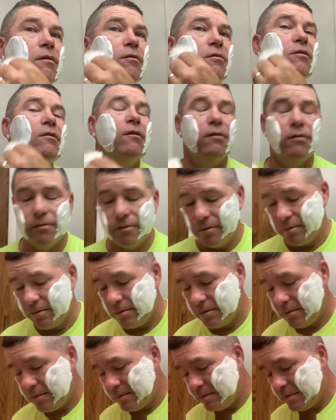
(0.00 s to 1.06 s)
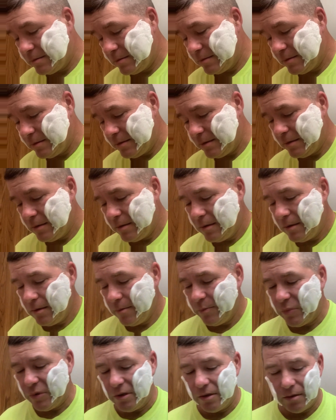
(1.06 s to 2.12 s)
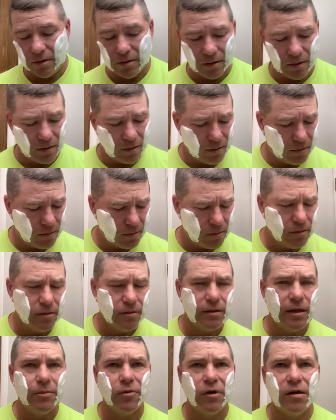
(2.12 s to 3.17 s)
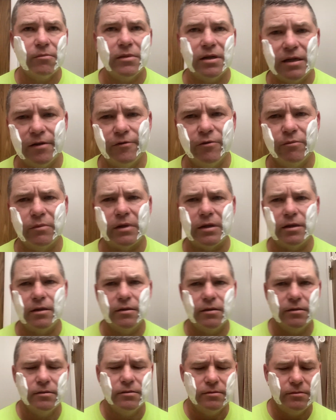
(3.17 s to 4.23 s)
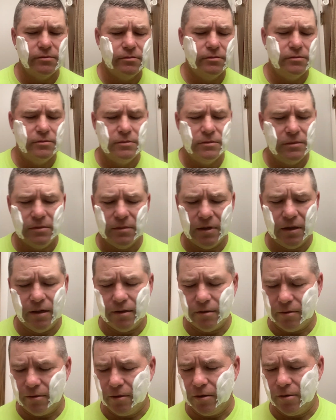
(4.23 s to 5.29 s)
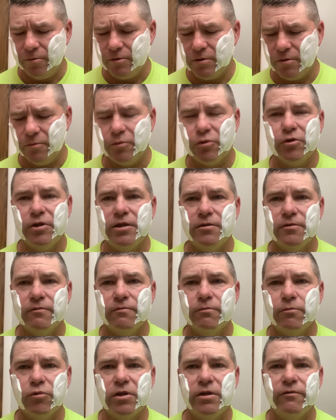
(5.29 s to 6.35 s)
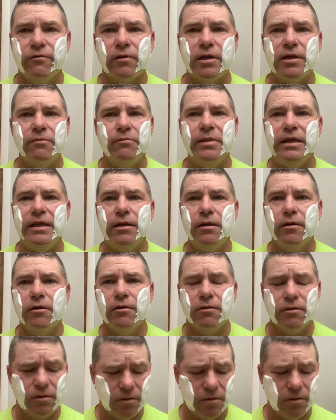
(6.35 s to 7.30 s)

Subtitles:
So, but they probably give them, like, I don't know, some pre-flight Beano or